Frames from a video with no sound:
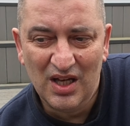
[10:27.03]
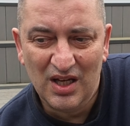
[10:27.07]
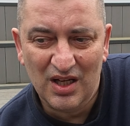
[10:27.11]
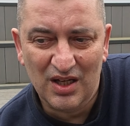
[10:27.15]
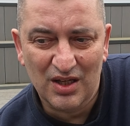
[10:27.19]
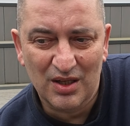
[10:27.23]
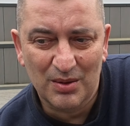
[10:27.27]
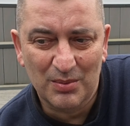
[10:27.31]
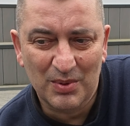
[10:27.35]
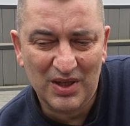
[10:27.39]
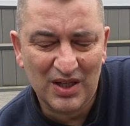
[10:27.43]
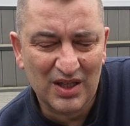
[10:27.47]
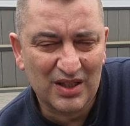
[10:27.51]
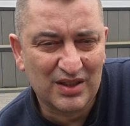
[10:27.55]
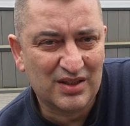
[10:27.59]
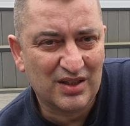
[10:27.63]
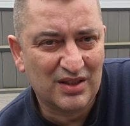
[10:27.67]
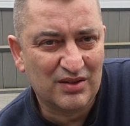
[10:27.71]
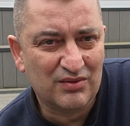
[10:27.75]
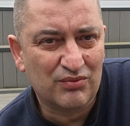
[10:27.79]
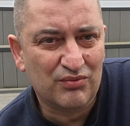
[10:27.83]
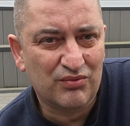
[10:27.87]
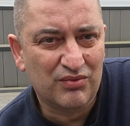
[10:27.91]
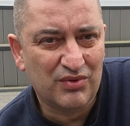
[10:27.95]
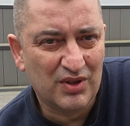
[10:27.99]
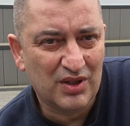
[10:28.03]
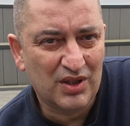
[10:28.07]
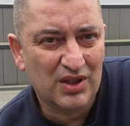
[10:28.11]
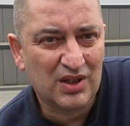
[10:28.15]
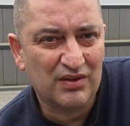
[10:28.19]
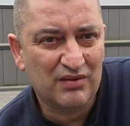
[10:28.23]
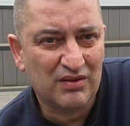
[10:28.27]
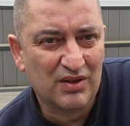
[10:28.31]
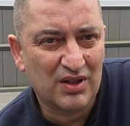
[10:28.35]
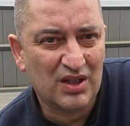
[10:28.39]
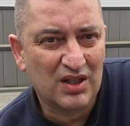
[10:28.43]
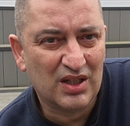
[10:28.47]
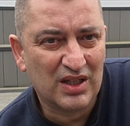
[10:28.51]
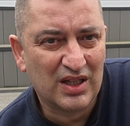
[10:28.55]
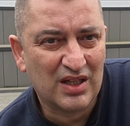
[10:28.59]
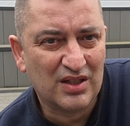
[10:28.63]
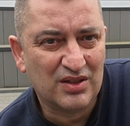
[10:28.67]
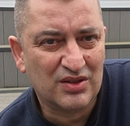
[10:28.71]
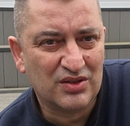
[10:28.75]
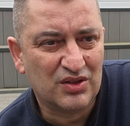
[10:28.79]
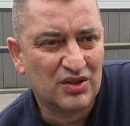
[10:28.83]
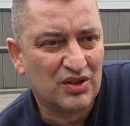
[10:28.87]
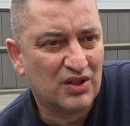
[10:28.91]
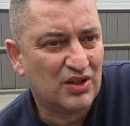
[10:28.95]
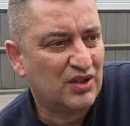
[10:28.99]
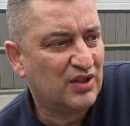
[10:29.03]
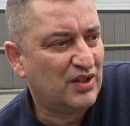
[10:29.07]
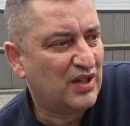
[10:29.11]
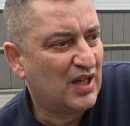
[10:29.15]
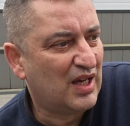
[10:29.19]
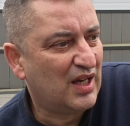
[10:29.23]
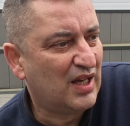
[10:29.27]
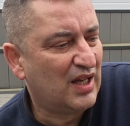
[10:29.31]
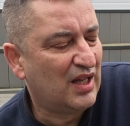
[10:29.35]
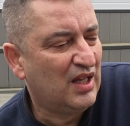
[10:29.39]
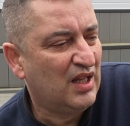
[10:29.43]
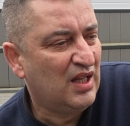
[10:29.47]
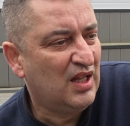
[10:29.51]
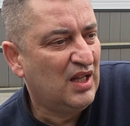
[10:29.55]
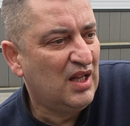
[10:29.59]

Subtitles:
and I did really enjoy that.